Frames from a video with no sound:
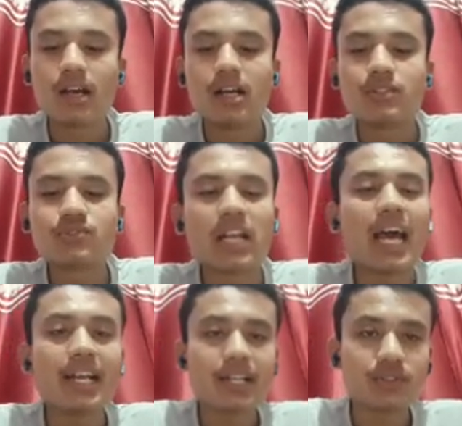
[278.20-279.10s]

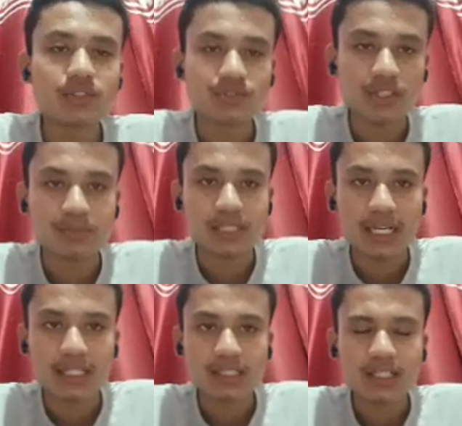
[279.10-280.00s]
Slight is the
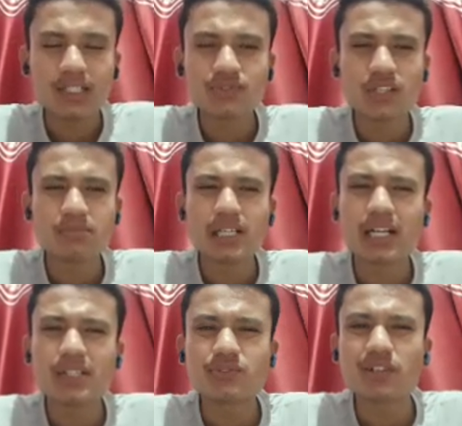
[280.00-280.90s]
subject. The
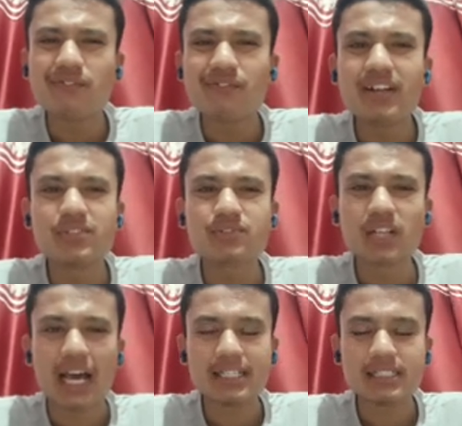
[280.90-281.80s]
subject is very
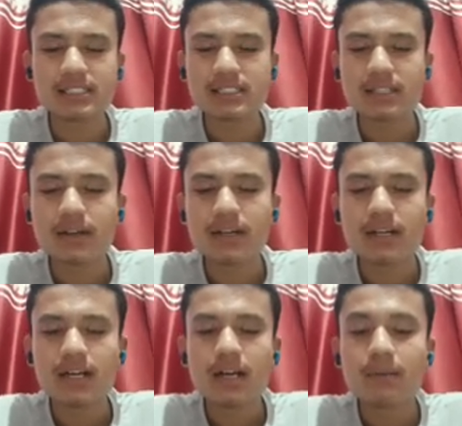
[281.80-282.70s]
slight,
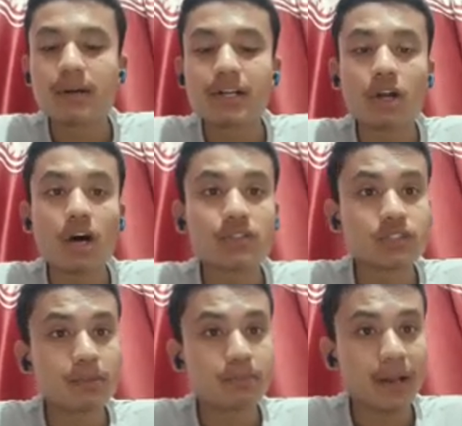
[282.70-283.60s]
but not for
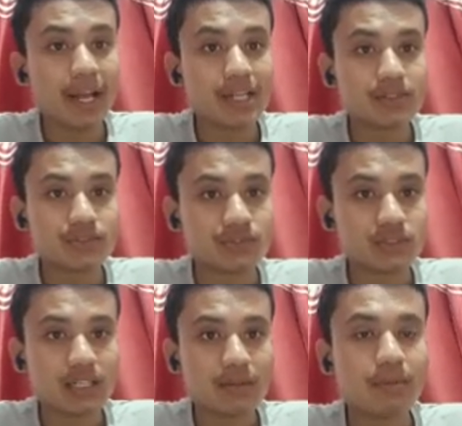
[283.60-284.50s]
the praise.
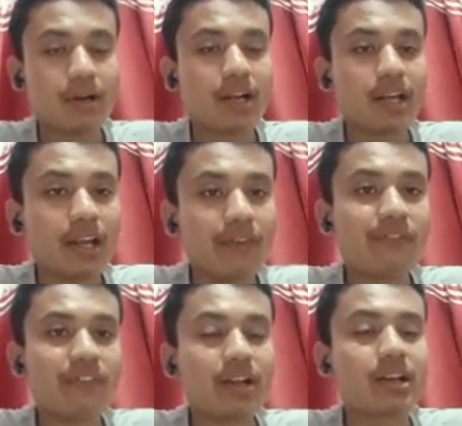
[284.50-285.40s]
But
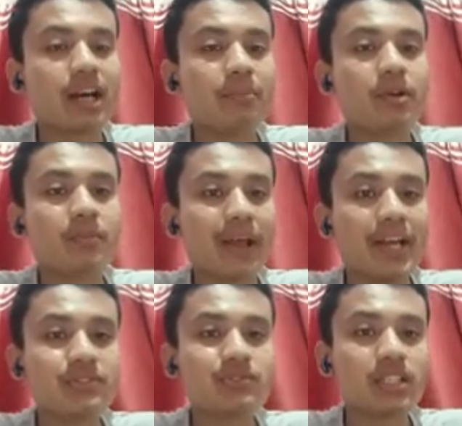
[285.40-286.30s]
if it come to
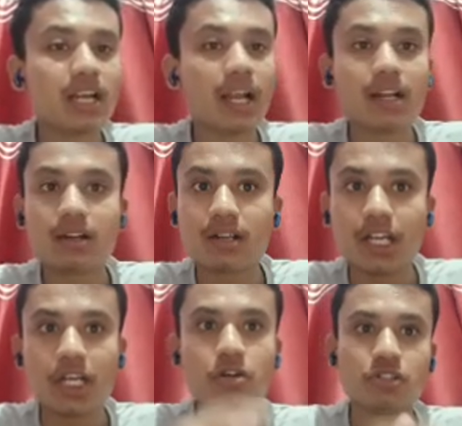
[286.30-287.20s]
praise, it
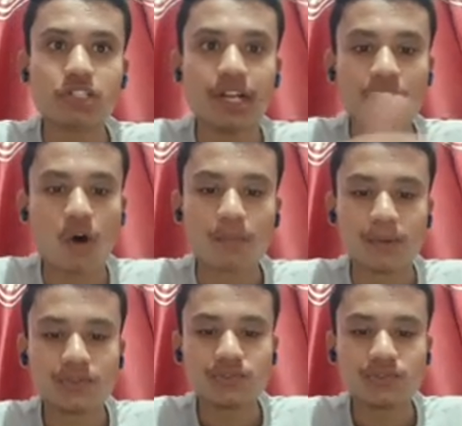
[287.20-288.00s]
huge, enormous.